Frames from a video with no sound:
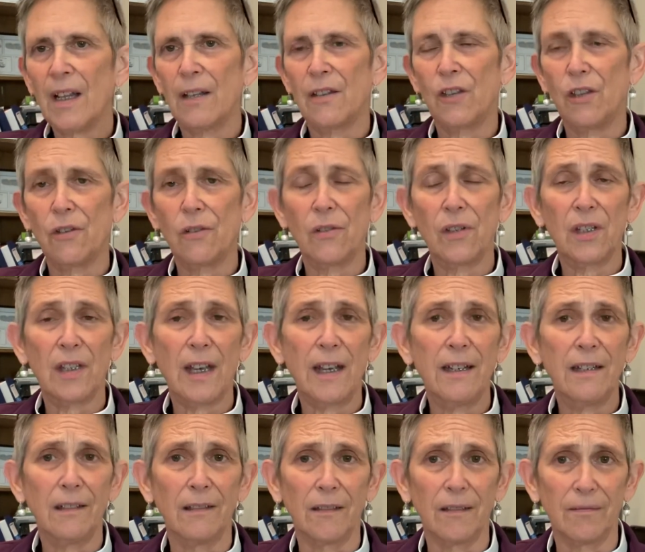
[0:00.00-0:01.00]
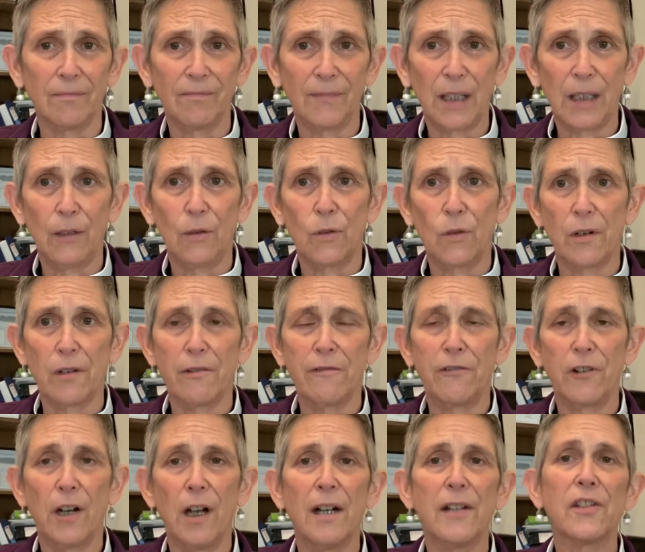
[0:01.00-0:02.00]
to Satan in order
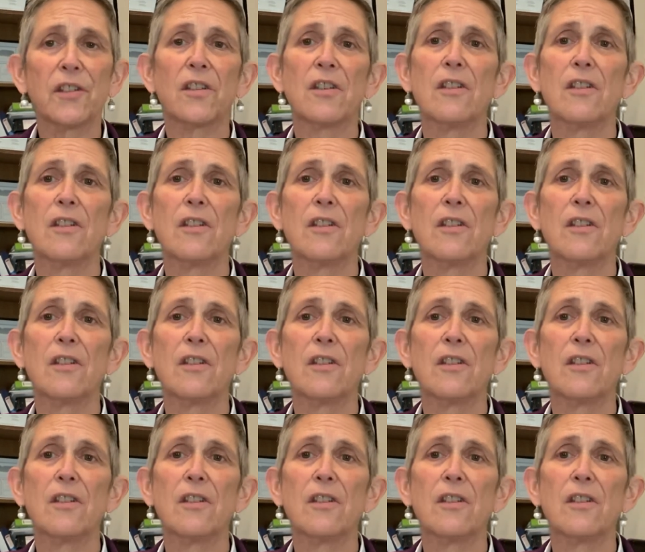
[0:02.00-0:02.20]
for us